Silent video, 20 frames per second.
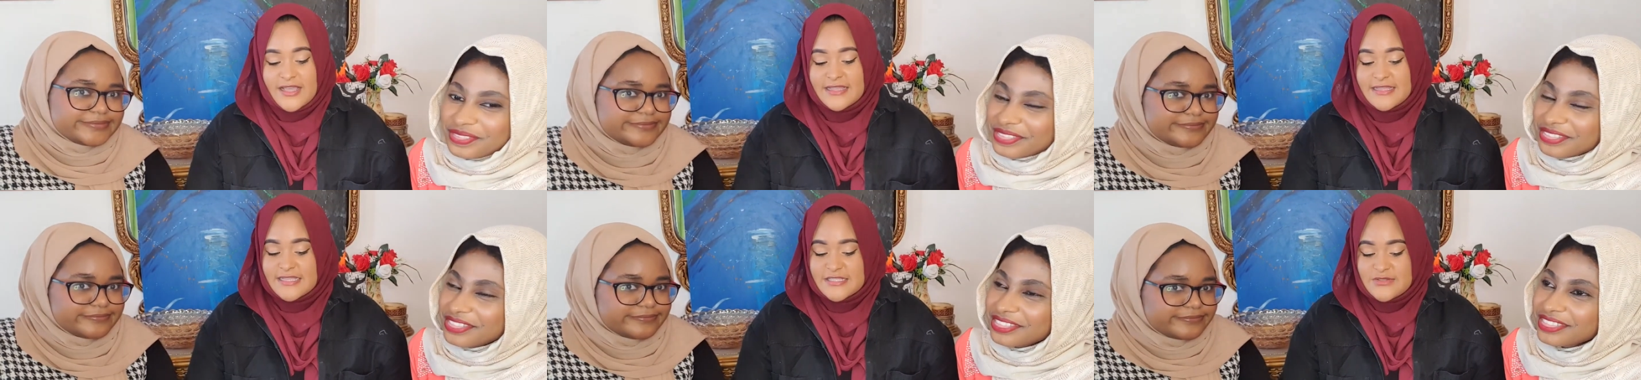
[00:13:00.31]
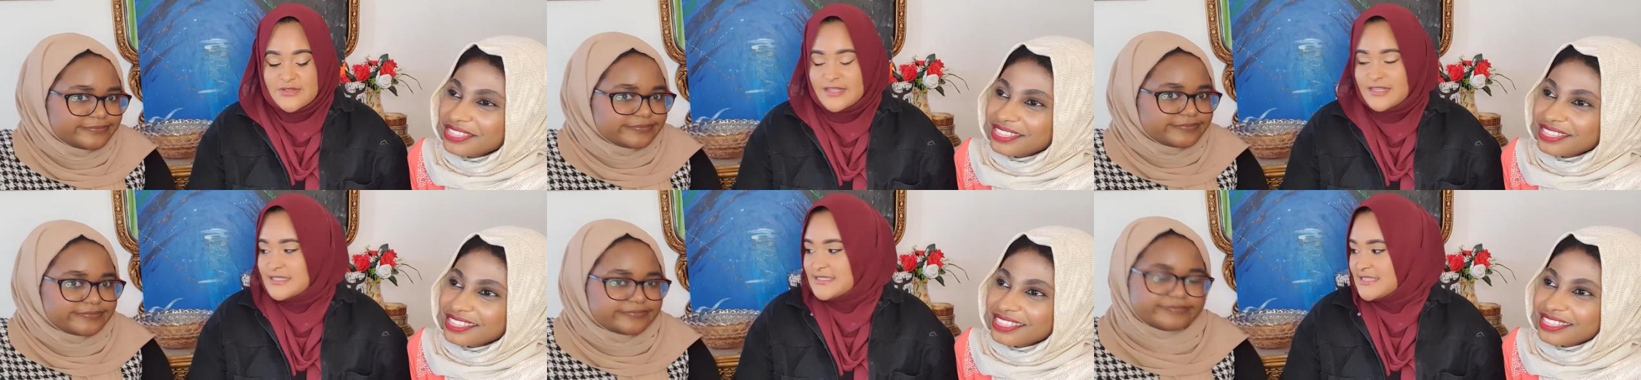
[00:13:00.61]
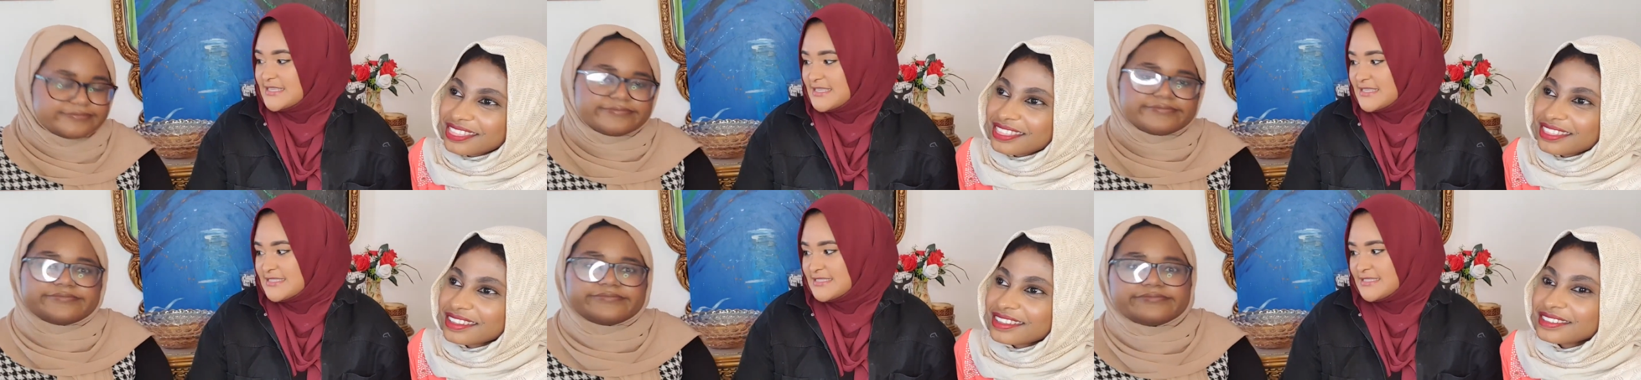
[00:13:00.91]
Speaker 1: Okay, this one is
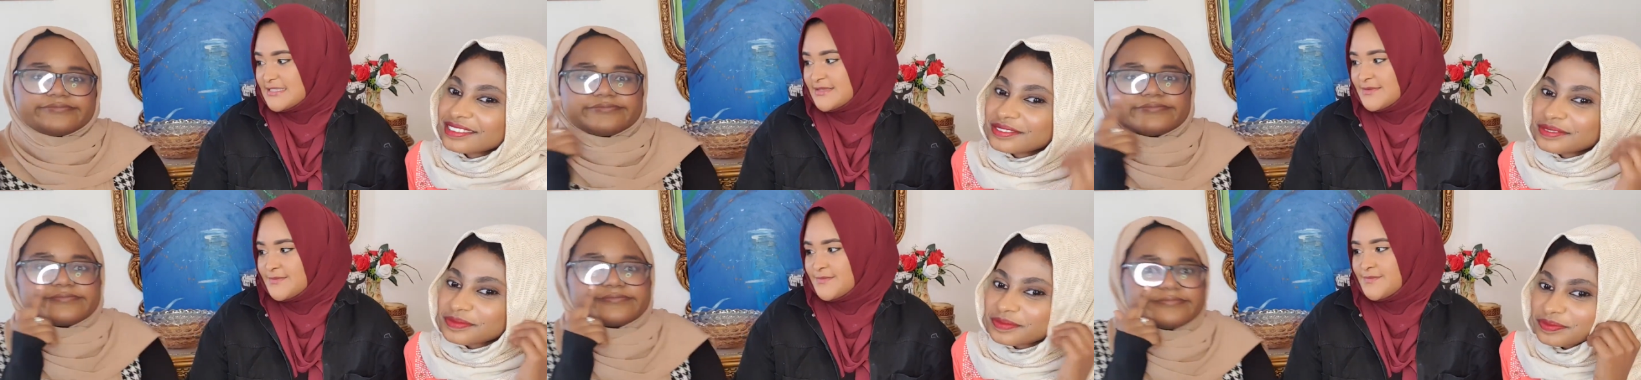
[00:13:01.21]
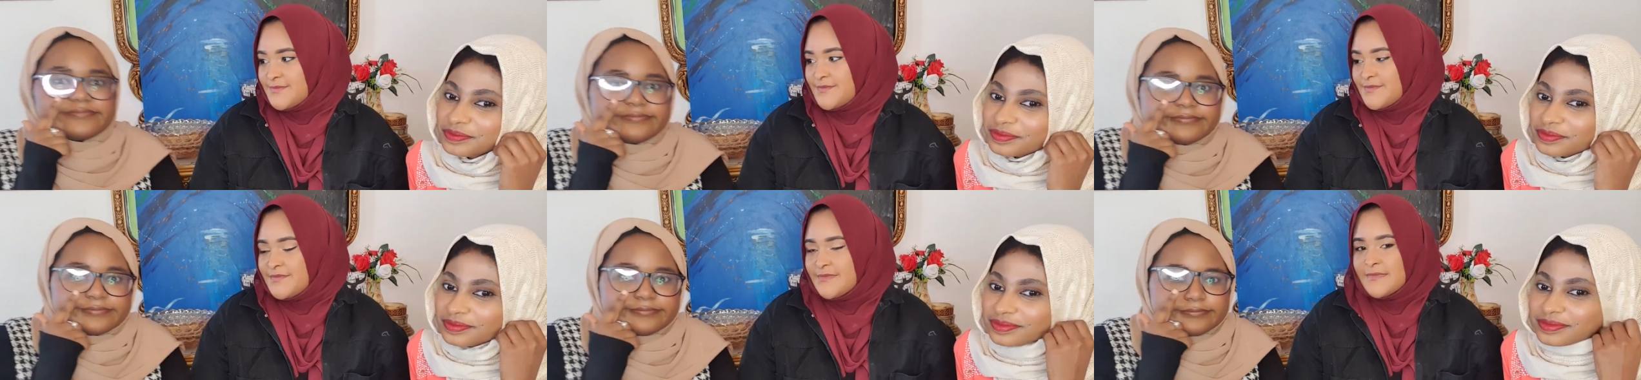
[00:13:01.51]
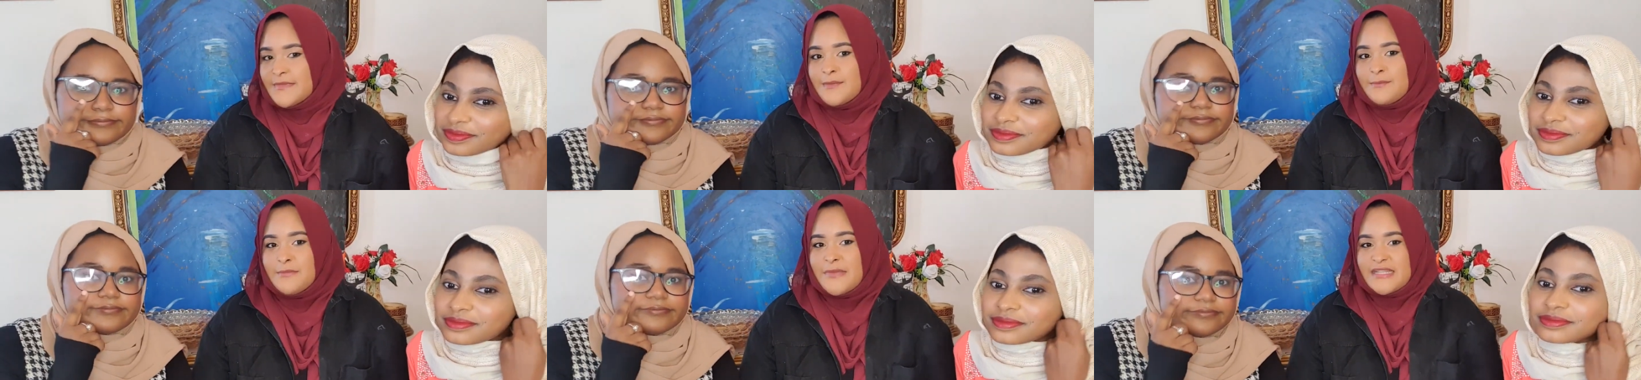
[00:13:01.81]
easy.
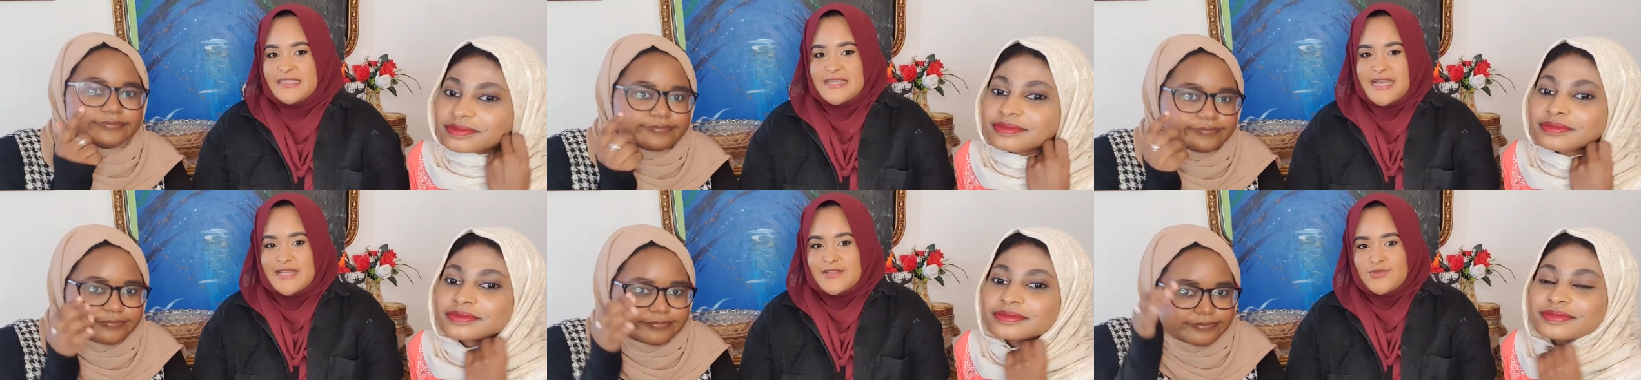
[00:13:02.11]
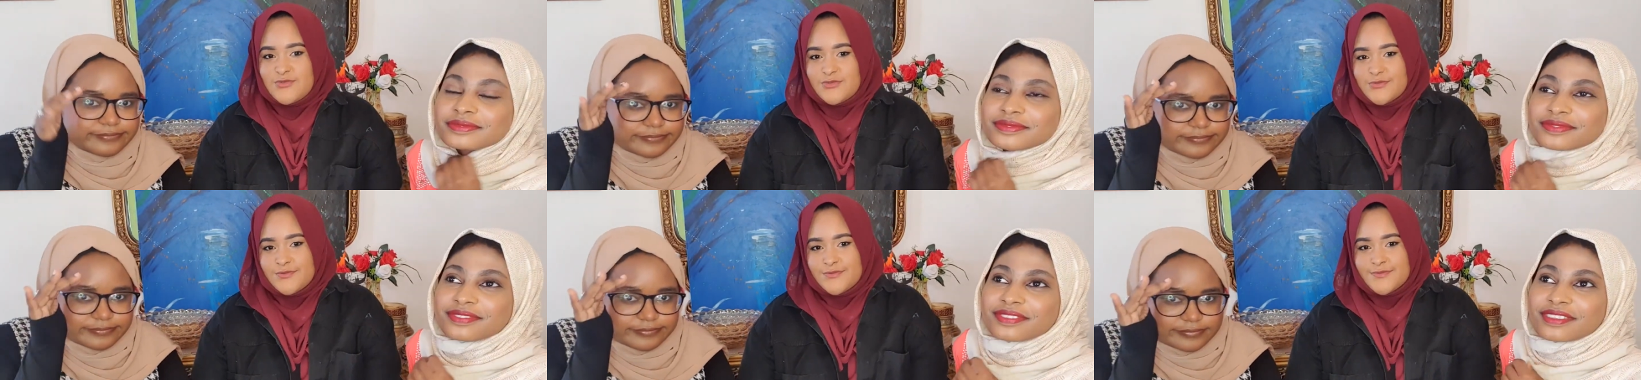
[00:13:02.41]
Mm-hmm. Matatu.